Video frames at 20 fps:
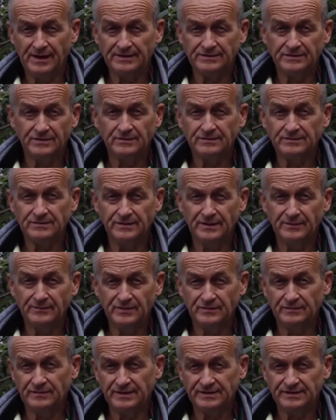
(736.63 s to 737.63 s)
I talked to
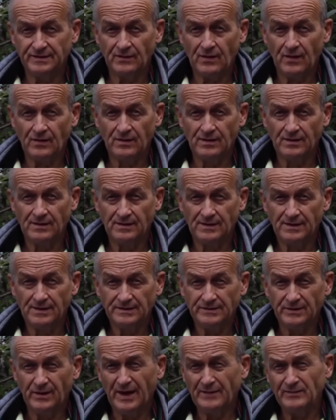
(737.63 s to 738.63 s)
him 2 weeks ago.
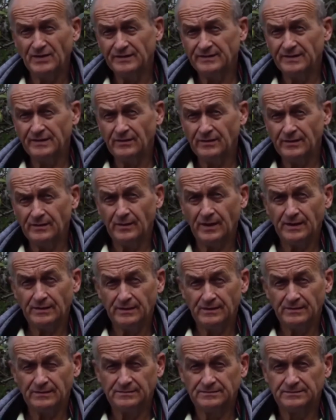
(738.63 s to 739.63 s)
So I'm not the only
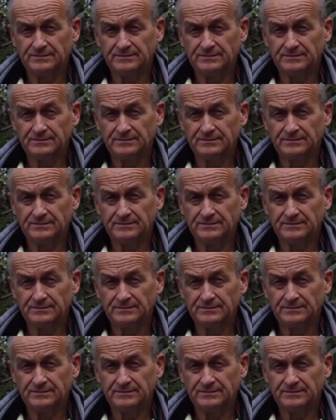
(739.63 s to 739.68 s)
one.